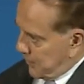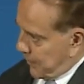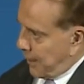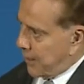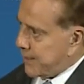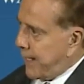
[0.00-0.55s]

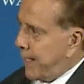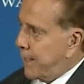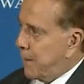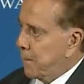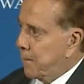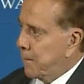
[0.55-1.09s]
Sarah, stand up.